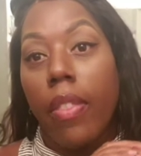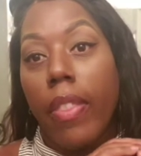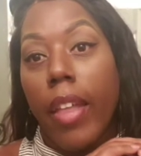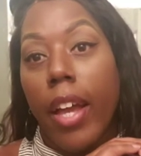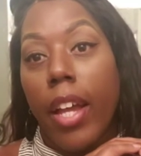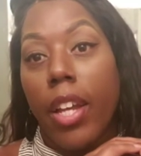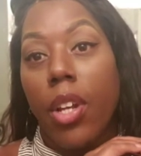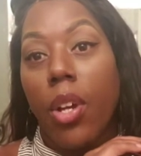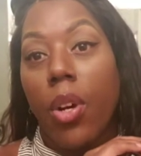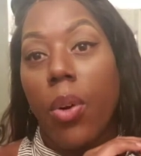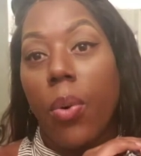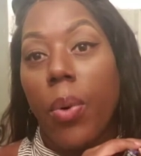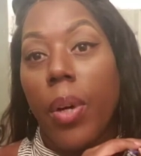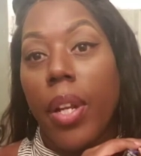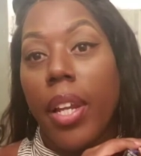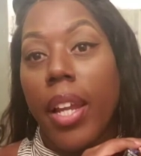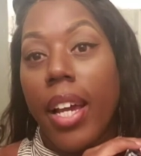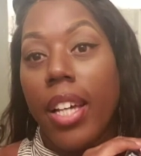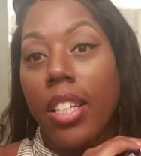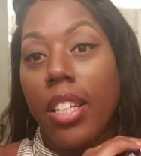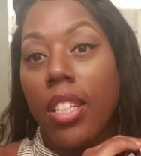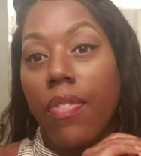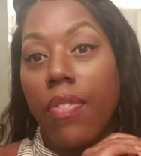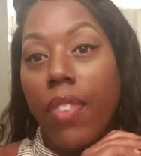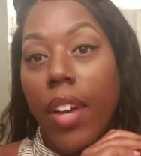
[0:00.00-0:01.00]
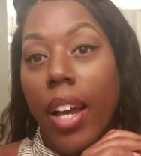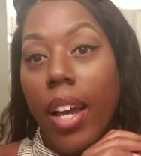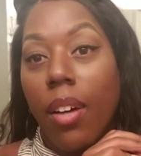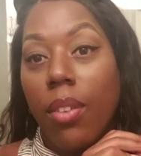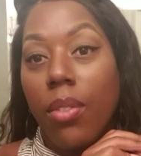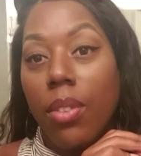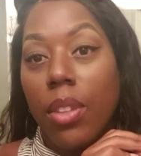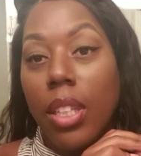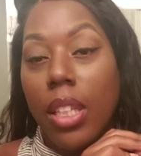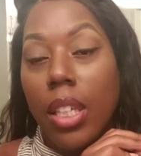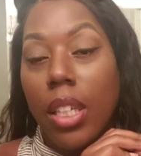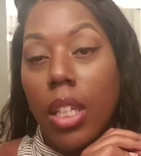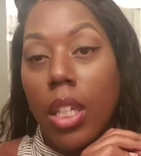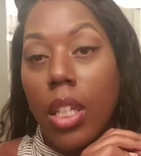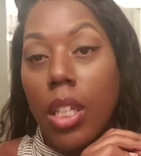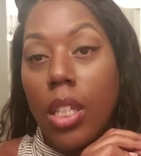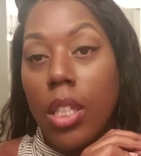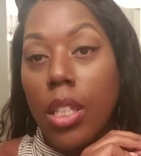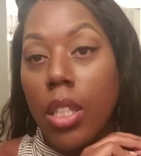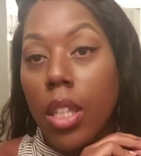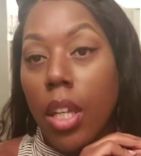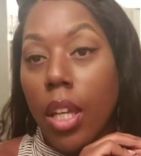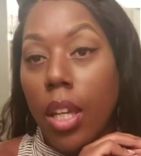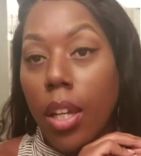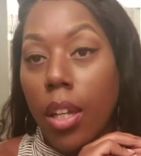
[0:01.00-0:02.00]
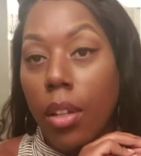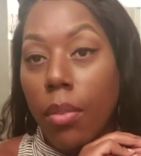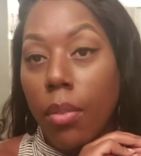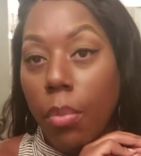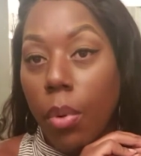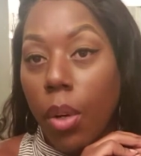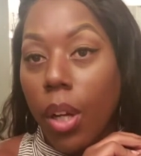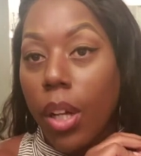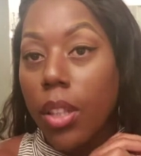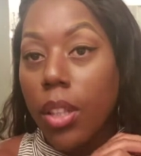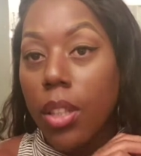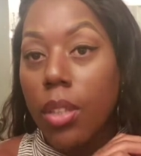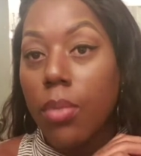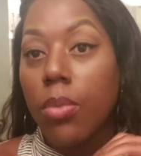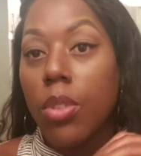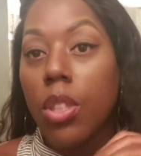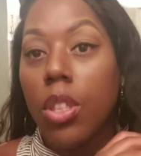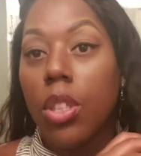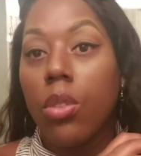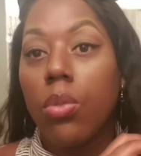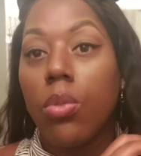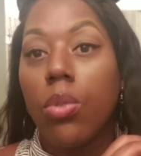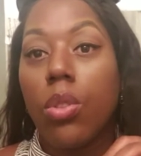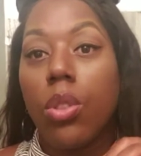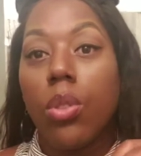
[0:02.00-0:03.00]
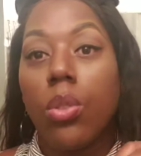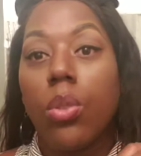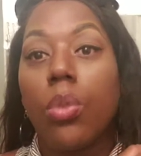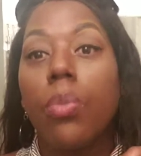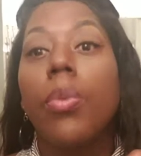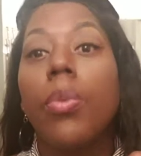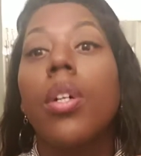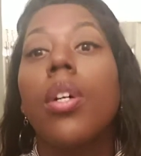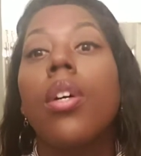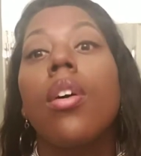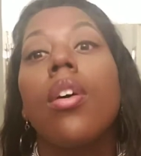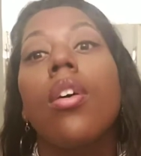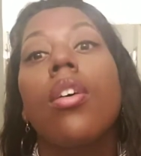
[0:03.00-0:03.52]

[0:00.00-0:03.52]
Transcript: that no one has found these and brought them to YouTube.